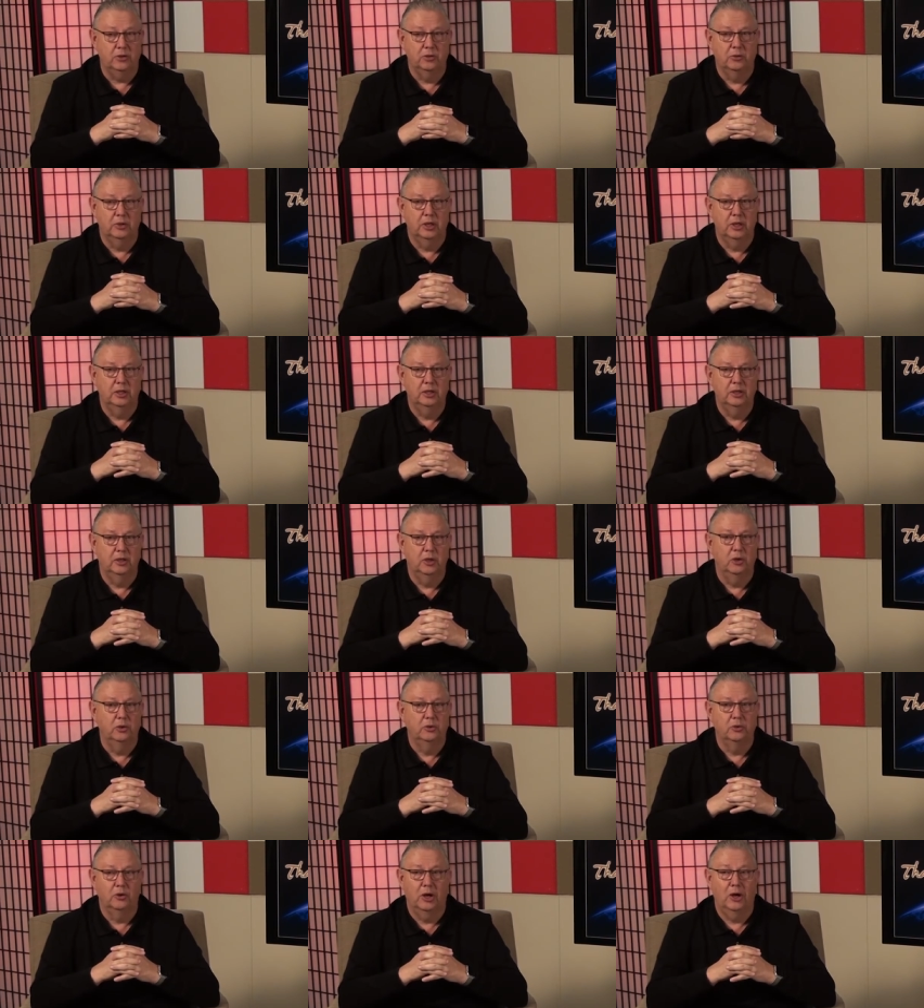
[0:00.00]
You can
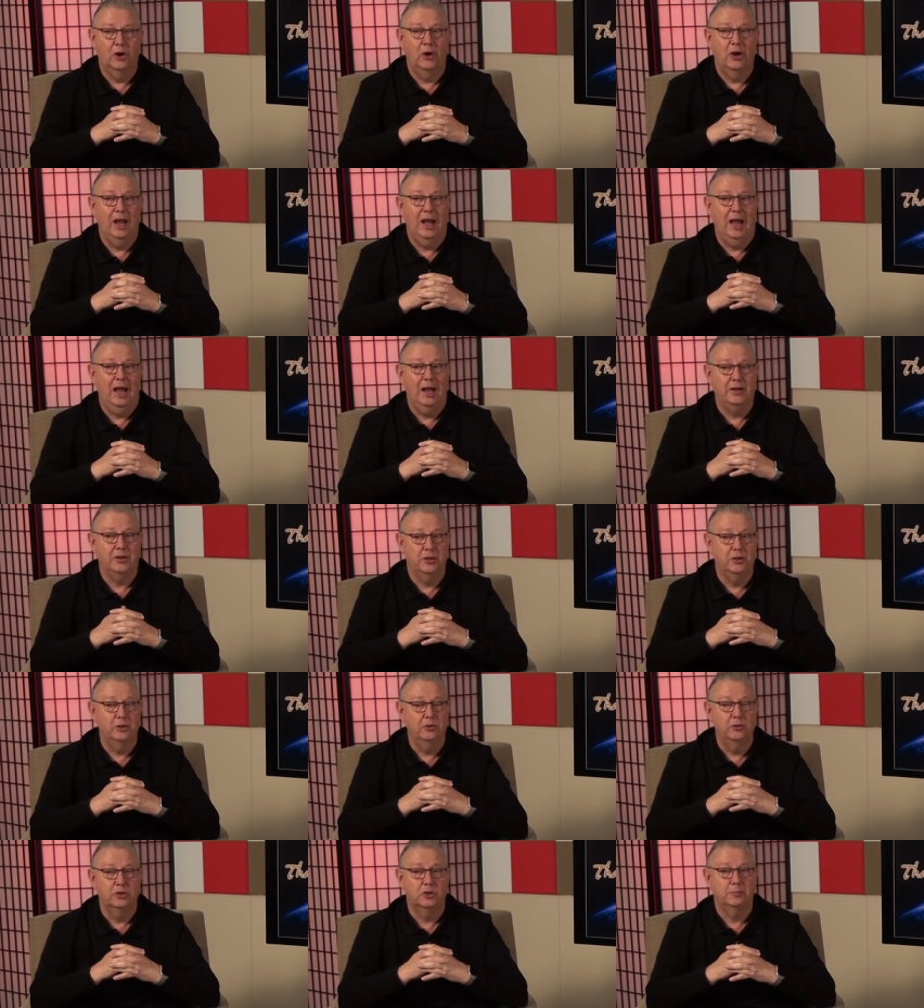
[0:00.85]
go to our
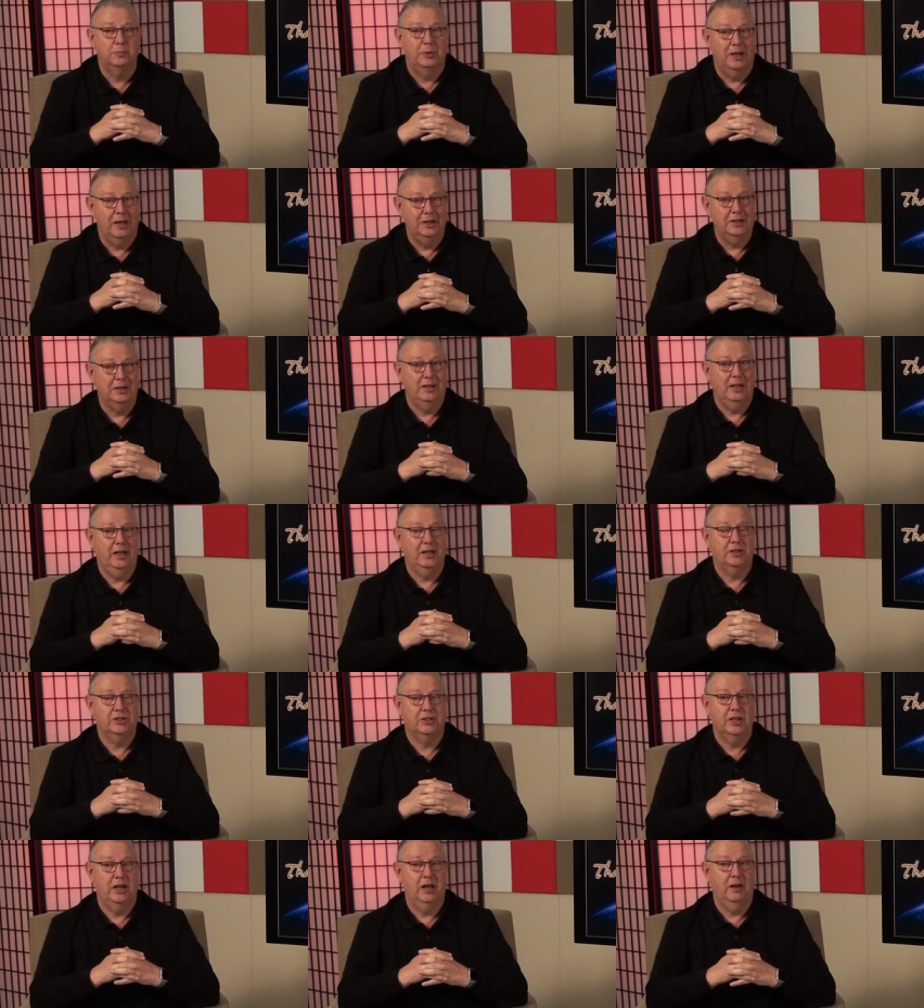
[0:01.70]
iTunes
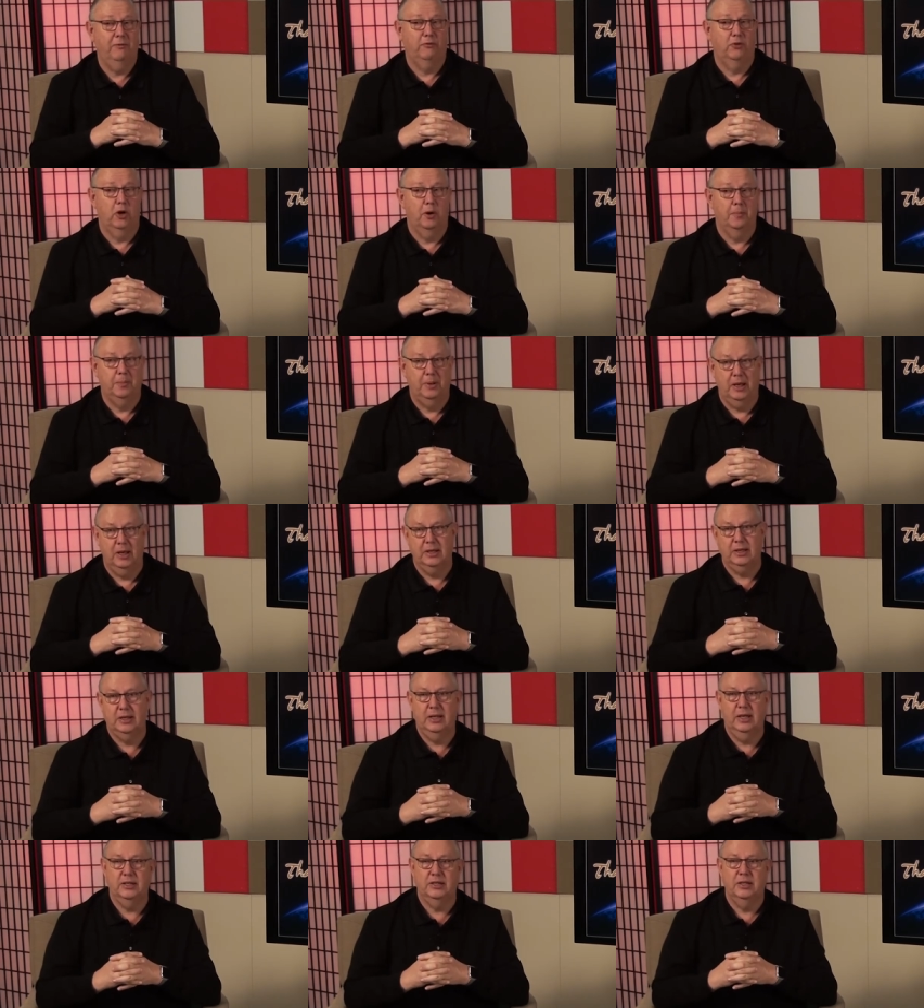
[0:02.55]
podcast, sign up for our
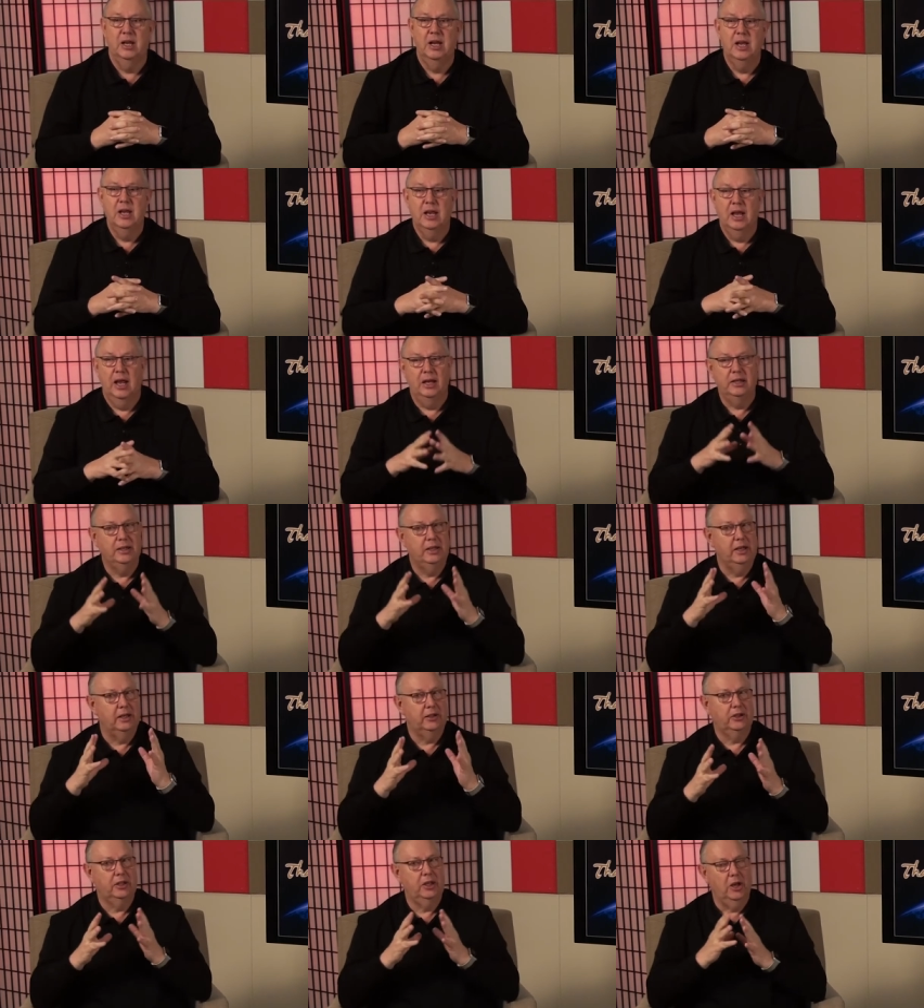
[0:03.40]
podcast, and
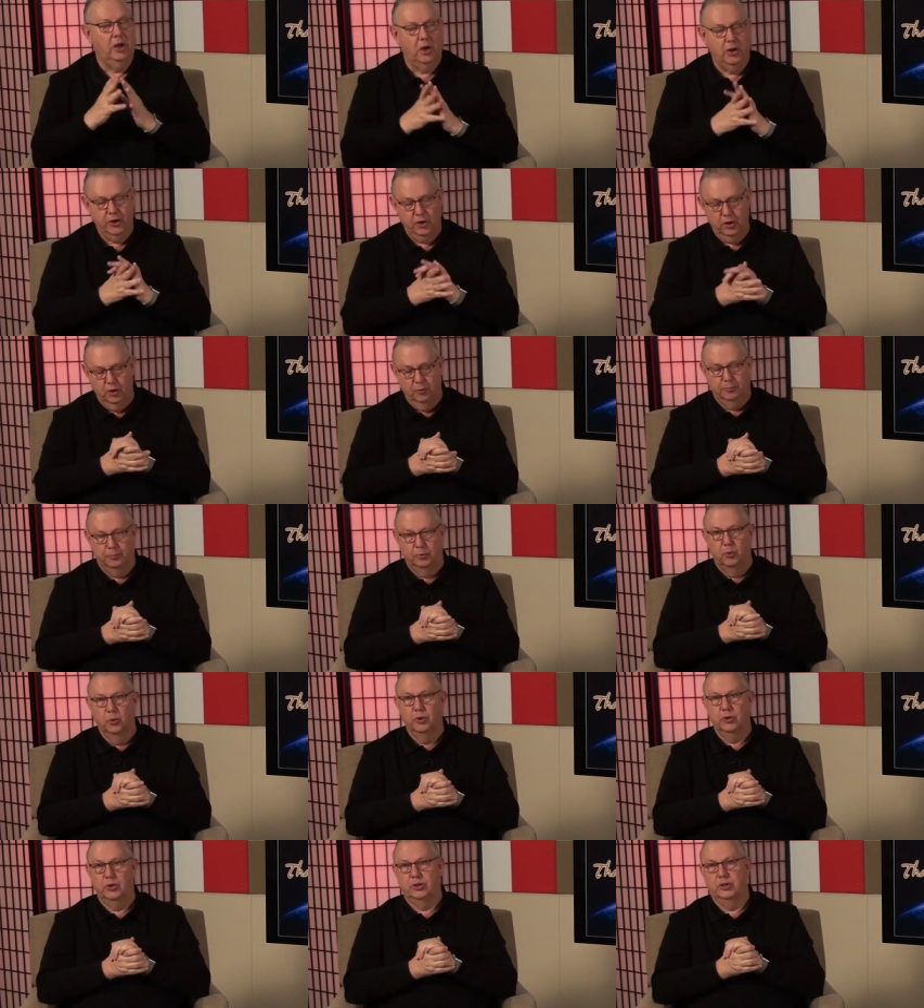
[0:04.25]
get the audio
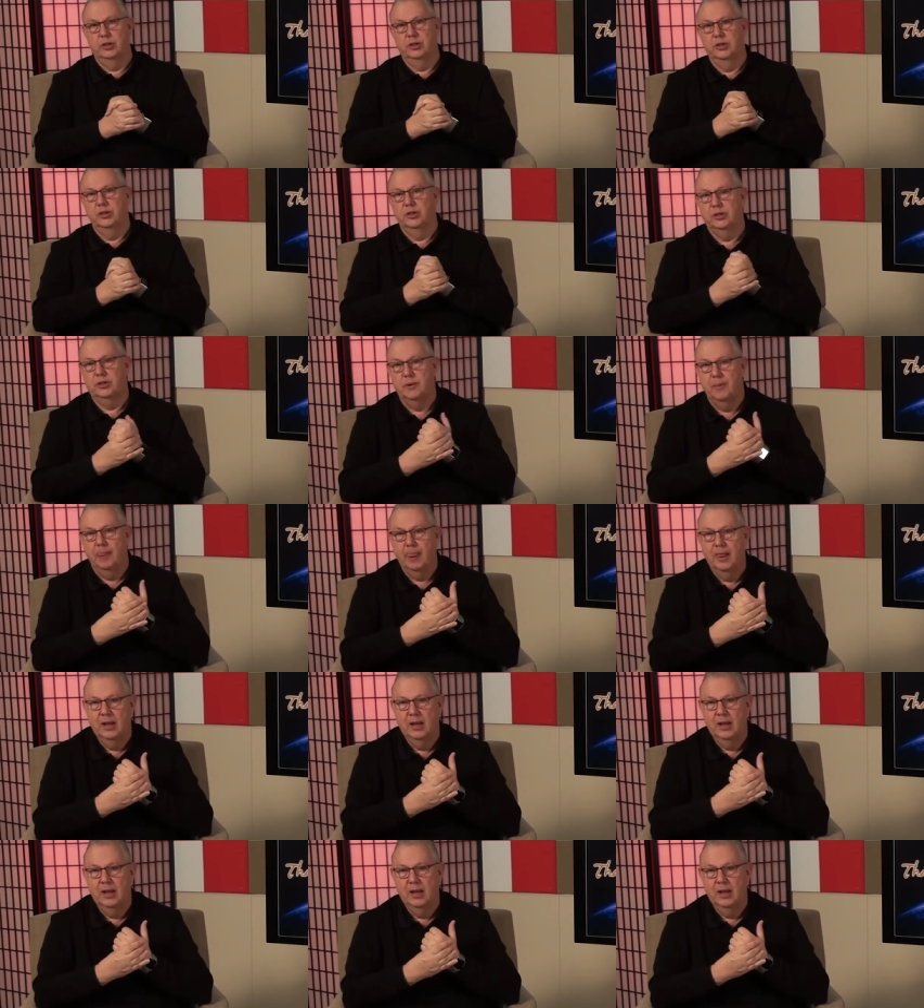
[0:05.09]
portions